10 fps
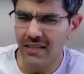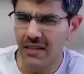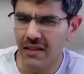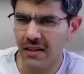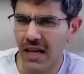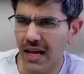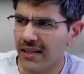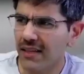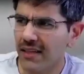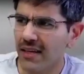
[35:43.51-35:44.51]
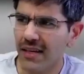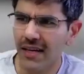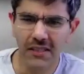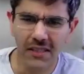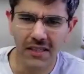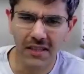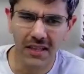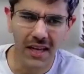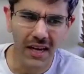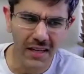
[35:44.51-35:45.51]
is, and I think in the industry
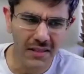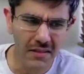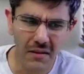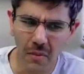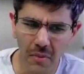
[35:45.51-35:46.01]
there is